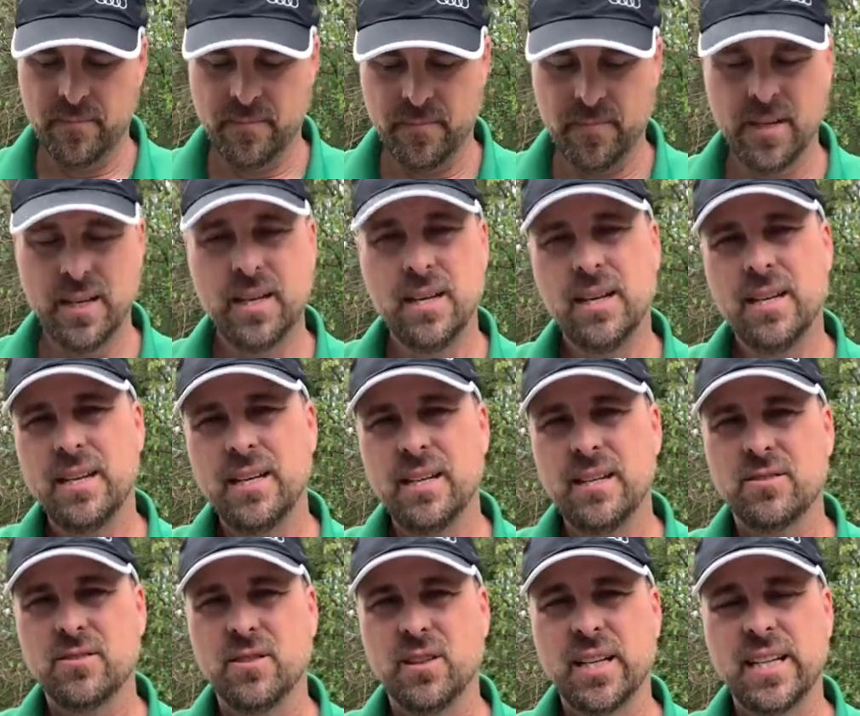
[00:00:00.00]

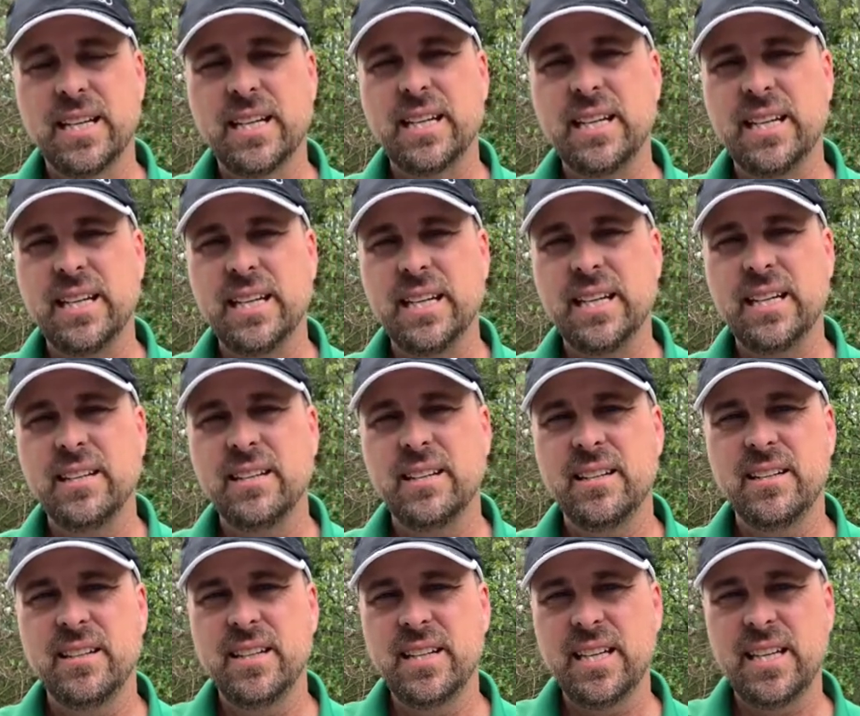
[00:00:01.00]
there's a link in
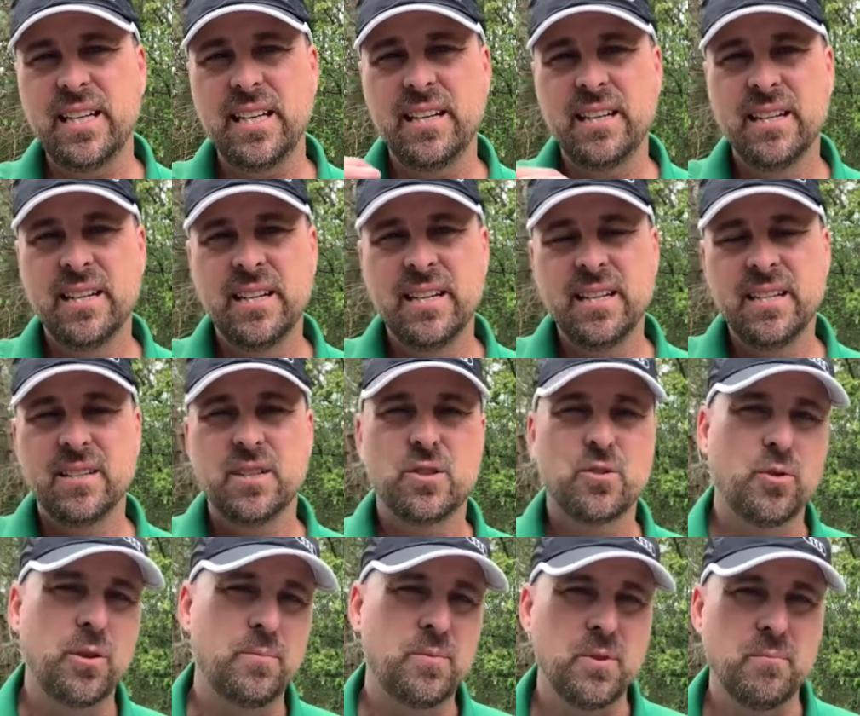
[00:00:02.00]
the
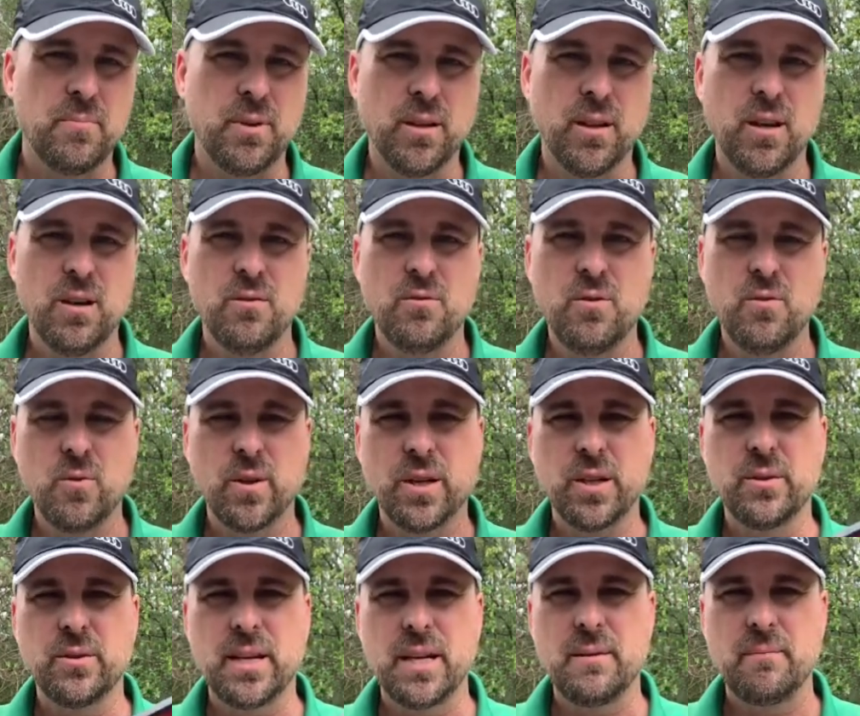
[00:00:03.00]
description below where
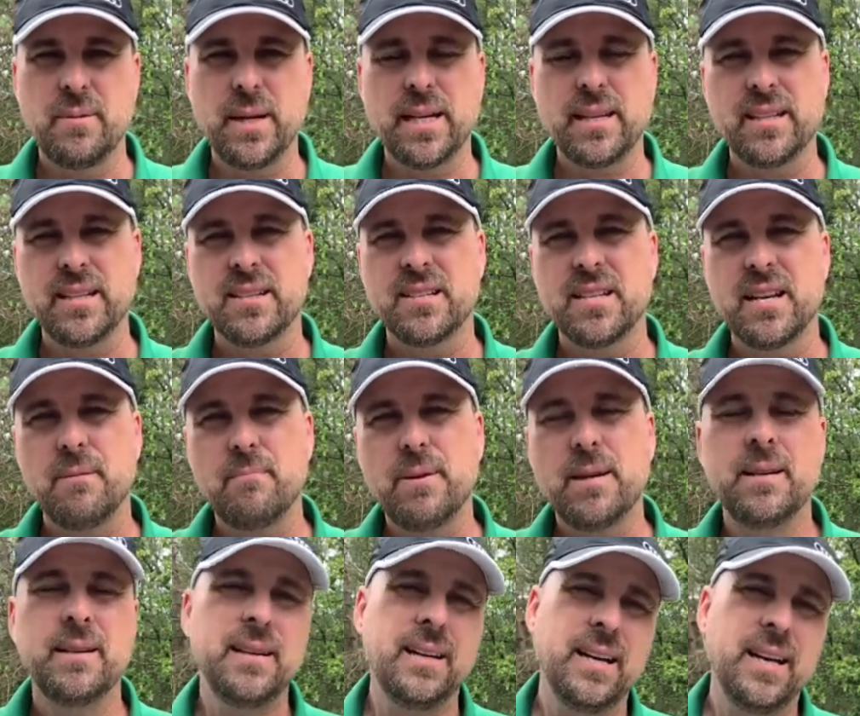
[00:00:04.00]
you can pick this up.
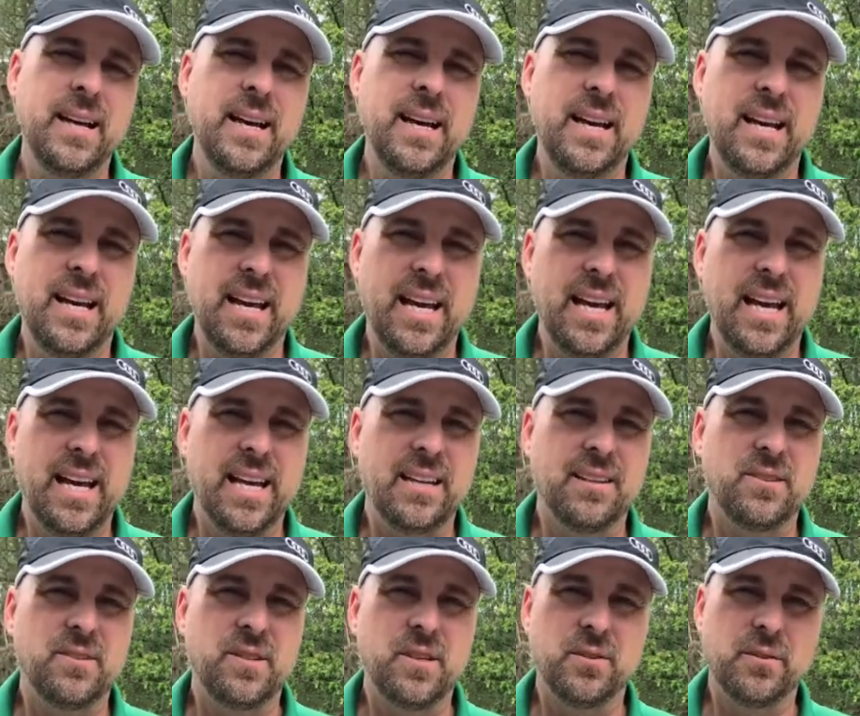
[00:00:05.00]

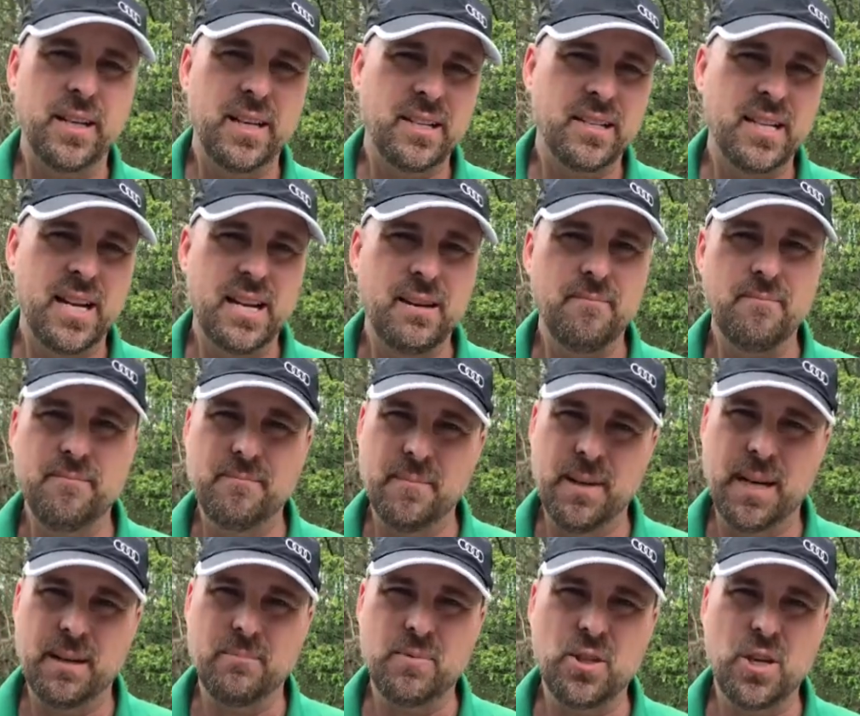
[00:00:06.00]
And until next time,
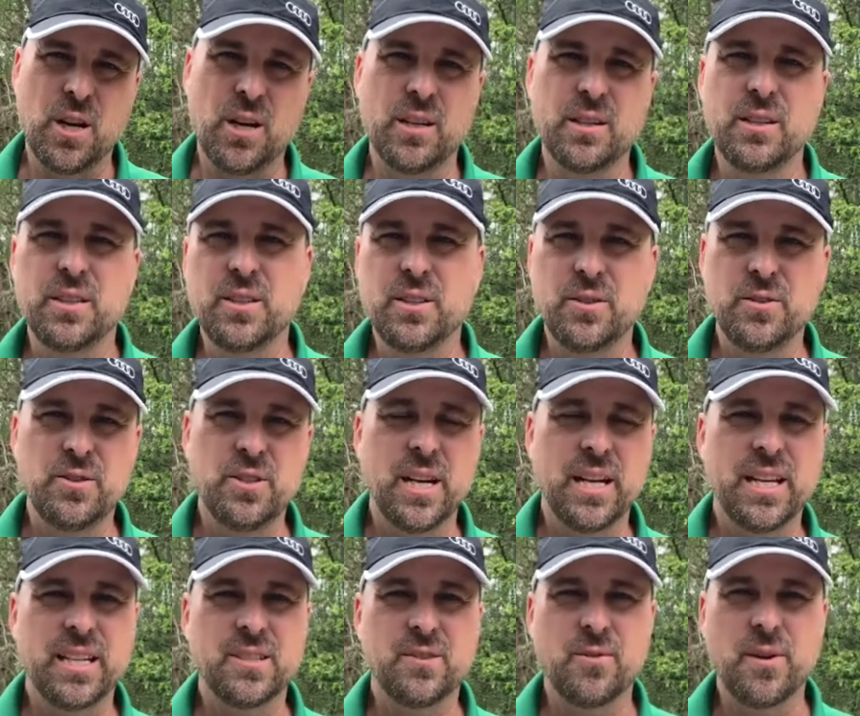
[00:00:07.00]
I'm John,
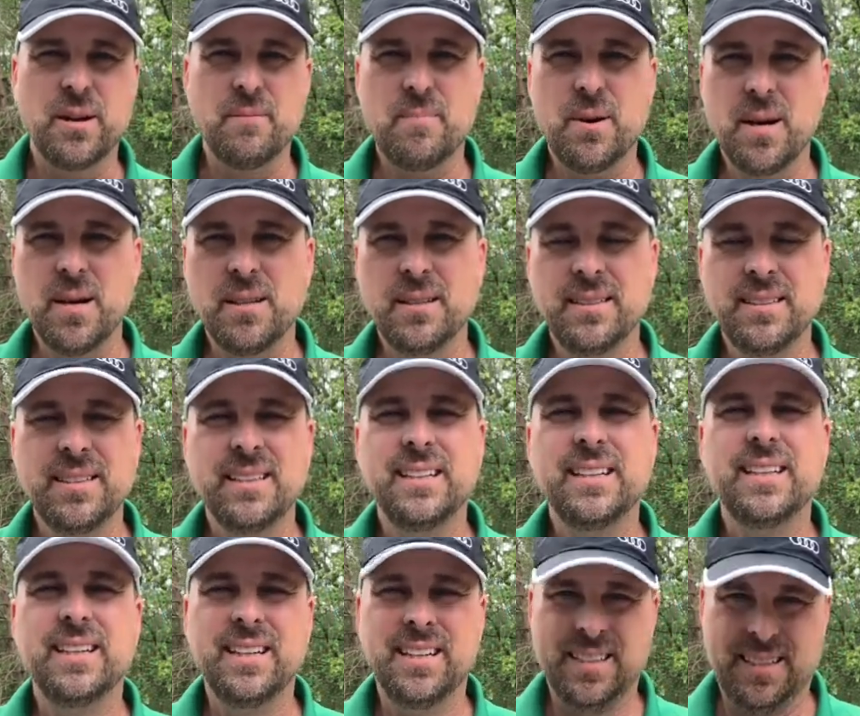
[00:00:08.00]
Eugenics Grandpa.
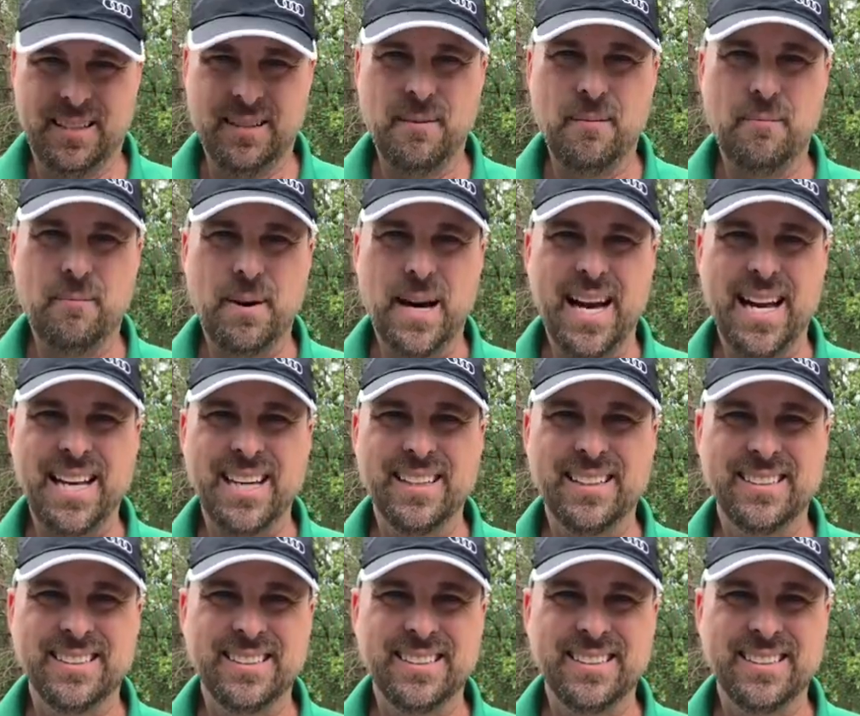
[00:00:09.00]
Bye.